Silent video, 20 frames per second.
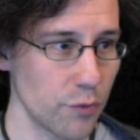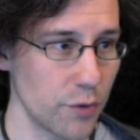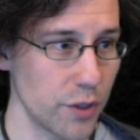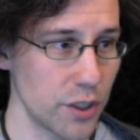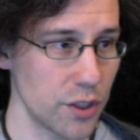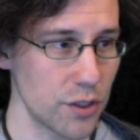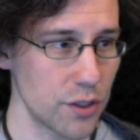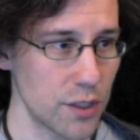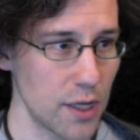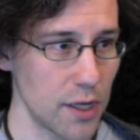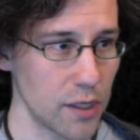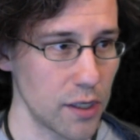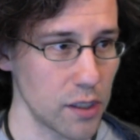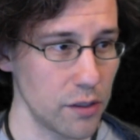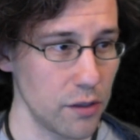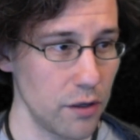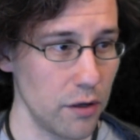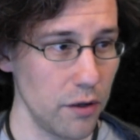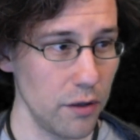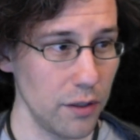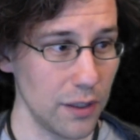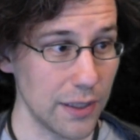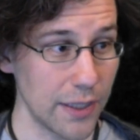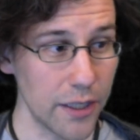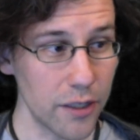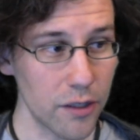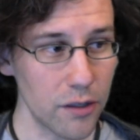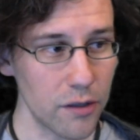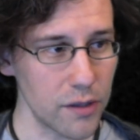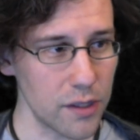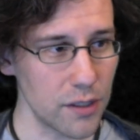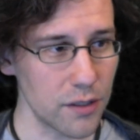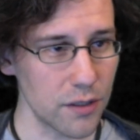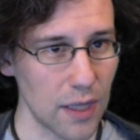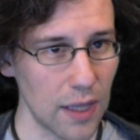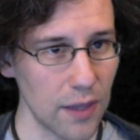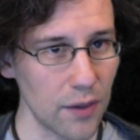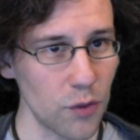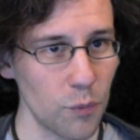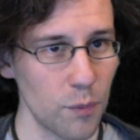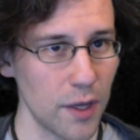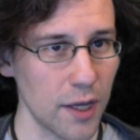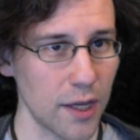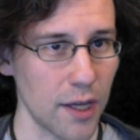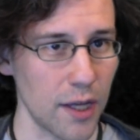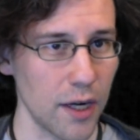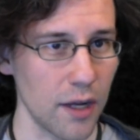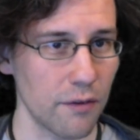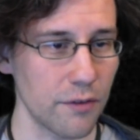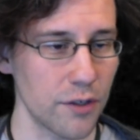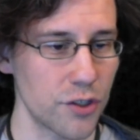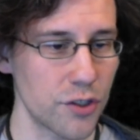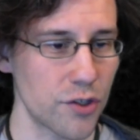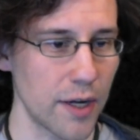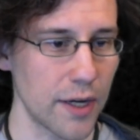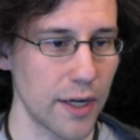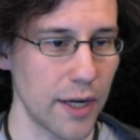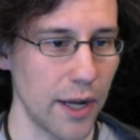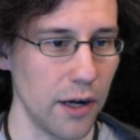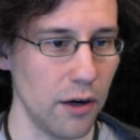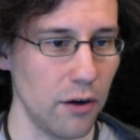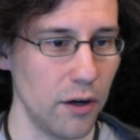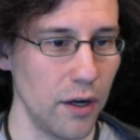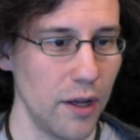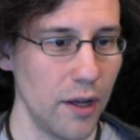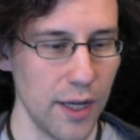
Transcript: which is taken later than tenth pick on average right now,